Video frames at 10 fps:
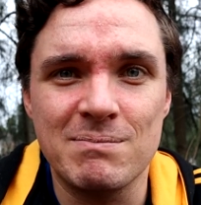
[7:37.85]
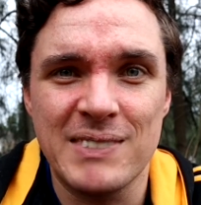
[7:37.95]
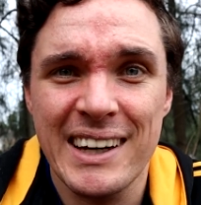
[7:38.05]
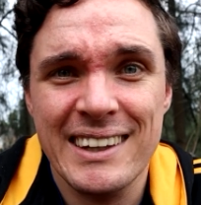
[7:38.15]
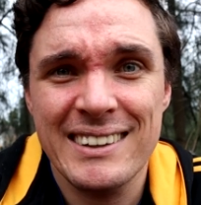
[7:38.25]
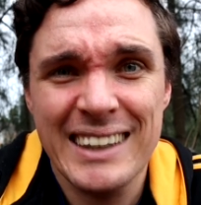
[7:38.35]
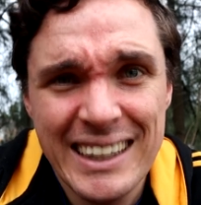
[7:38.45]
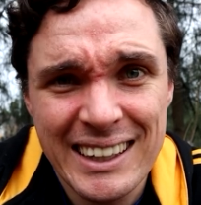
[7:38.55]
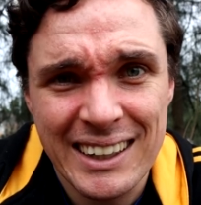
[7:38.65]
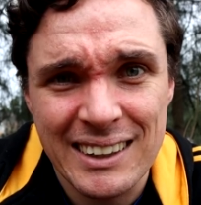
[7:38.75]
like
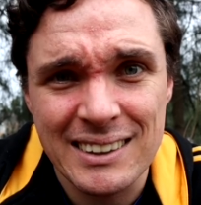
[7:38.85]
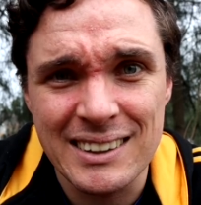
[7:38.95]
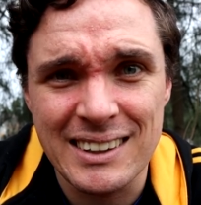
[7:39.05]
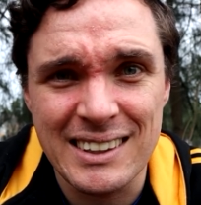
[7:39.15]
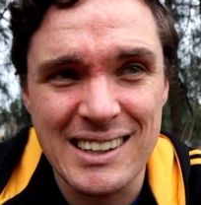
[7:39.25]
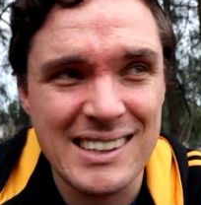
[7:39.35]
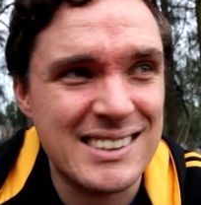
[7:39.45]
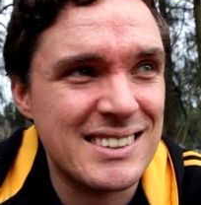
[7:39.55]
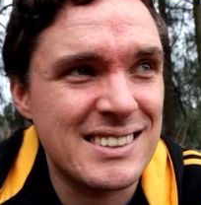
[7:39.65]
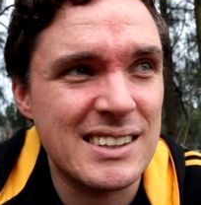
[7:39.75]
eating. It
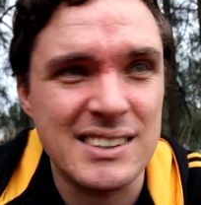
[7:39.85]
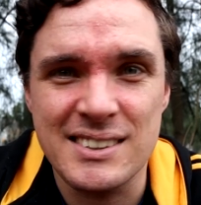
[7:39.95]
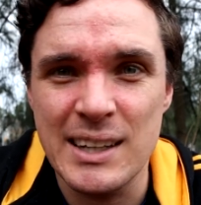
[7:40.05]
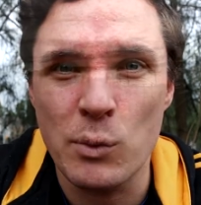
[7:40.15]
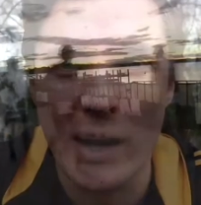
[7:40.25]
just didn't sit